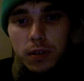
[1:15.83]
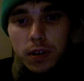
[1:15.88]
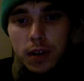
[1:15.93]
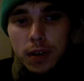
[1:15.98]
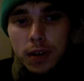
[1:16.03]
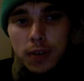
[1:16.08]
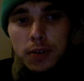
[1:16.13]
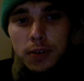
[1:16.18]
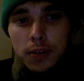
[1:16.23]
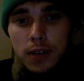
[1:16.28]

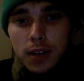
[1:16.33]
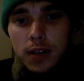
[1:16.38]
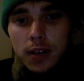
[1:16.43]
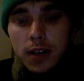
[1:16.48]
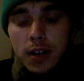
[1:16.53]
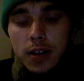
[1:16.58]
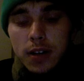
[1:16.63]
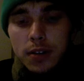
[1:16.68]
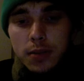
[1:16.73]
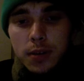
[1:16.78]
Like you'll get a
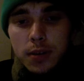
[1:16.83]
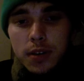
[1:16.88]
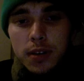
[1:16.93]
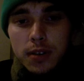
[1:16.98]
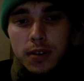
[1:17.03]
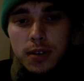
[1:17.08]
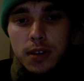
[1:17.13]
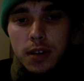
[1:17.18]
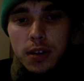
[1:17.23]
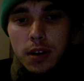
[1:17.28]
lot of
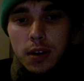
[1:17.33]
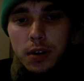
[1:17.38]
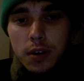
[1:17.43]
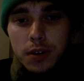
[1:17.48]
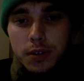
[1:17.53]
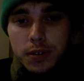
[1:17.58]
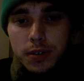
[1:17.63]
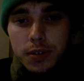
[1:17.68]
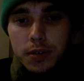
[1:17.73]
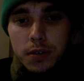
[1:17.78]
sweetness in the
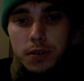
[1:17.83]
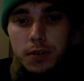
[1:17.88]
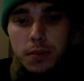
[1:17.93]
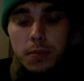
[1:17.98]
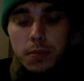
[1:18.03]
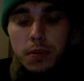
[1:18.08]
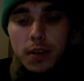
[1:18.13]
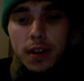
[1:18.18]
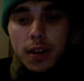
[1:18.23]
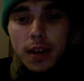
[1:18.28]
nose and
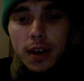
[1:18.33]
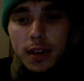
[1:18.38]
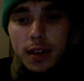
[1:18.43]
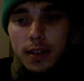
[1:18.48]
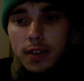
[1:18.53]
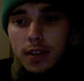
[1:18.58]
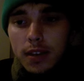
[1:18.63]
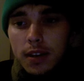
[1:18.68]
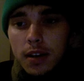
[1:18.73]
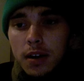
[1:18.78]
pre-light,
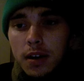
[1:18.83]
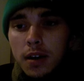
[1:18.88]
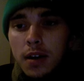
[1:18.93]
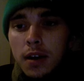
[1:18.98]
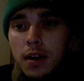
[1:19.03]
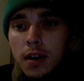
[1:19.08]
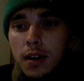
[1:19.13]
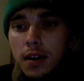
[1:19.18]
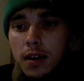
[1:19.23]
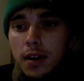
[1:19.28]
and then,
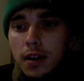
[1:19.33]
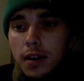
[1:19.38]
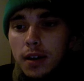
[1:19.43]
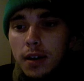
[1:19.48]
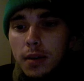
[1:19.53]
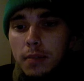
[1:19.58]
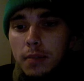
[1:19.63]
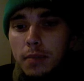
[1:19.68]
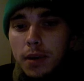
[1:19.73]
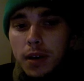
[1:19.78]

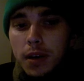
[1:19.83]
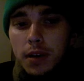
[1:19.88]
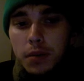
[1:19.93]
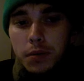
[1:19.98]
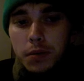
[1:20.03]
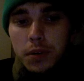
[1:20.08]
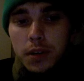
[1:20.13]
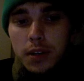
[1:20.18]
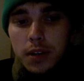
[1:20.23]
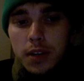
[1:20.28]
but it
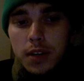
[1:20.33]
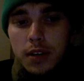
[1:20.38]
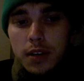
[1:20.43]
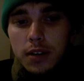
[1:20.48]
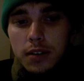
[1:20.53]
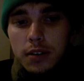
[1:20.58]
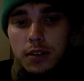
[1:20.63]
really